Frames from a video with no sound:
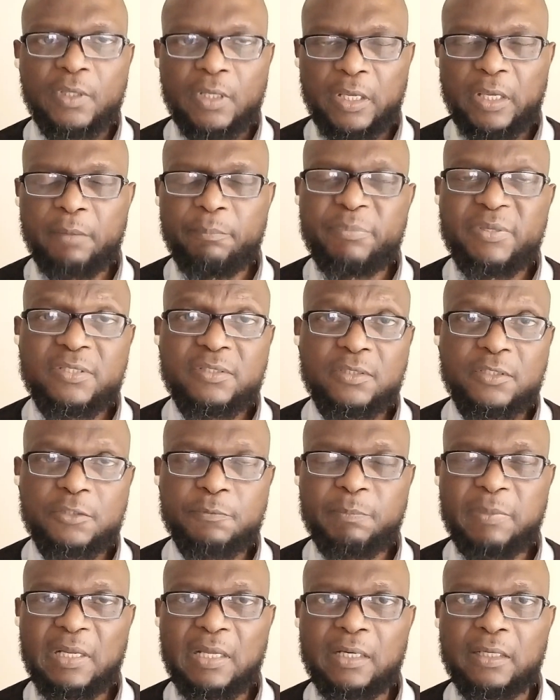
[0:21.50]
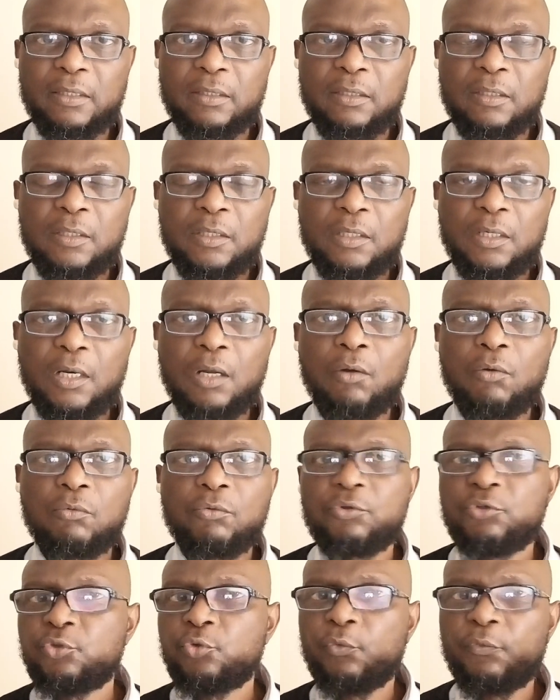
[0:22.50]
a business plan. Now,
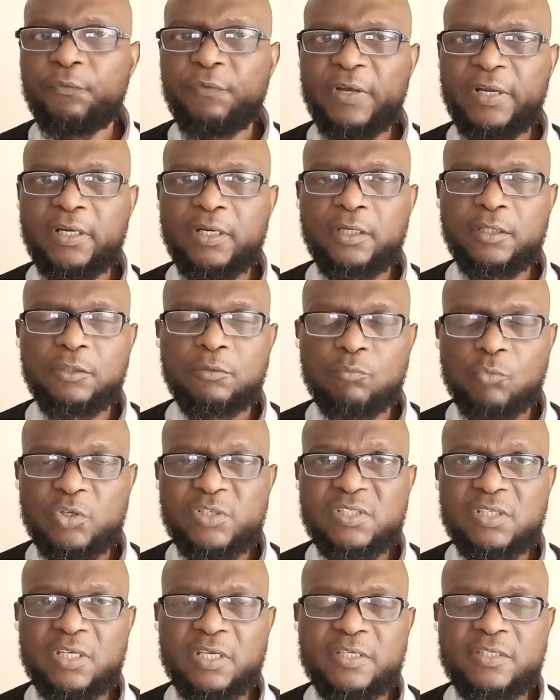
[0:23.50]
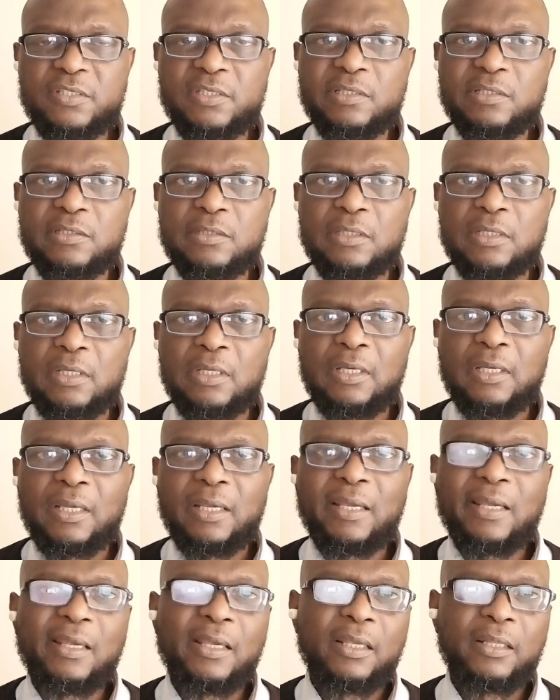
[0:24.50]
you'll find that in most cases,
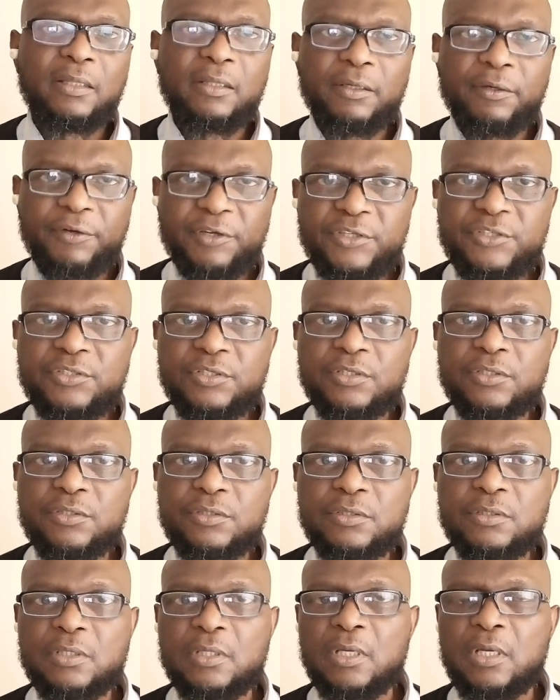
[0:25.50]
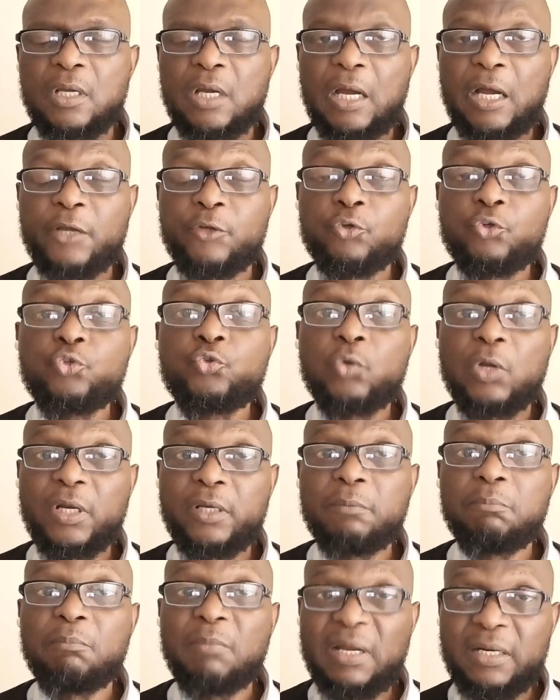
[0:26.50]
the reasons are
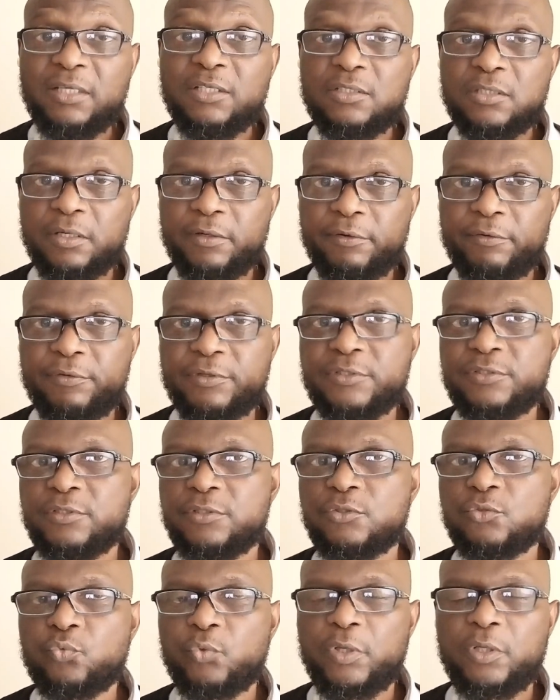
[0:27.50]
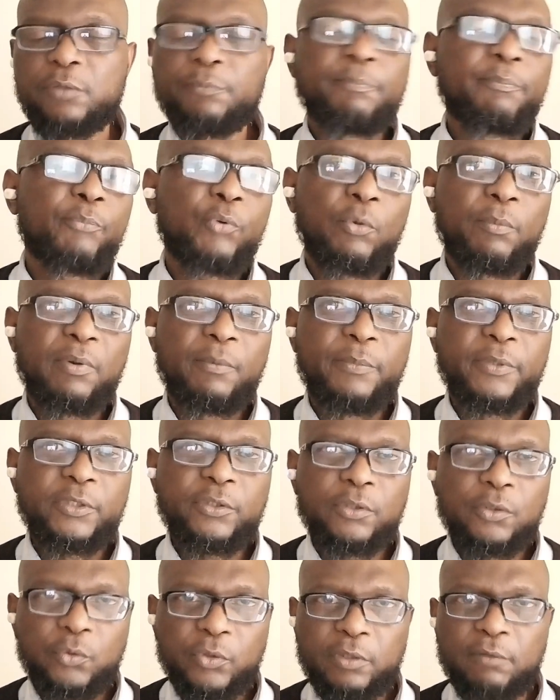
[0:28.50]
usually monetary reasons, where probably
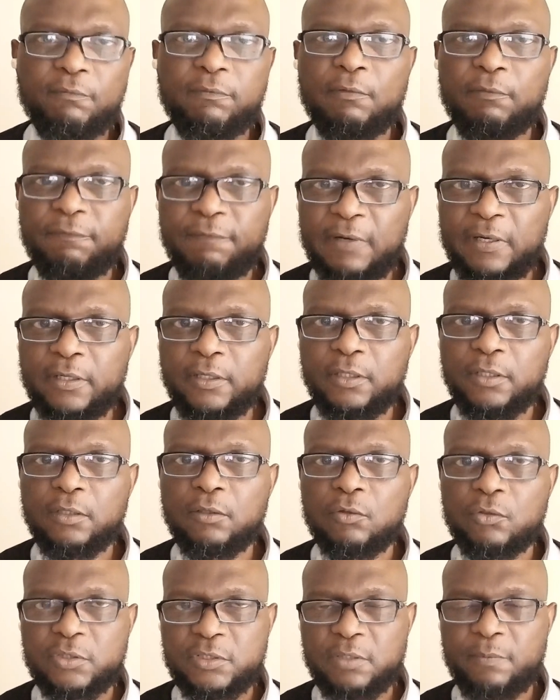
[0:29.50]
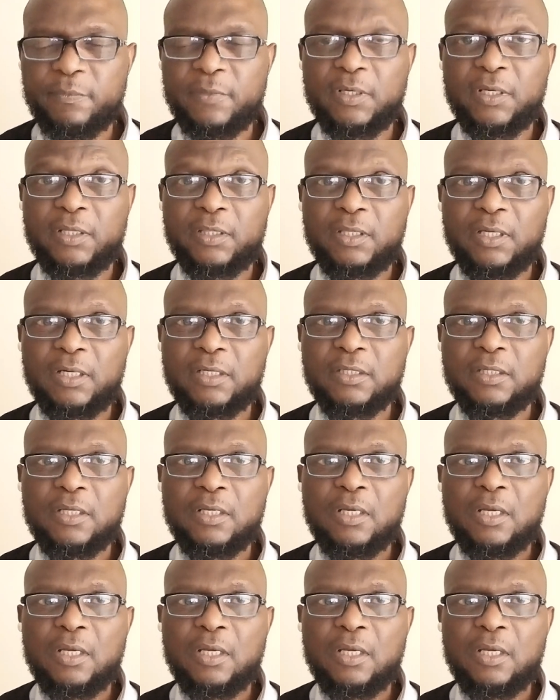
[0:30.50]
you're looking for funding or something like that.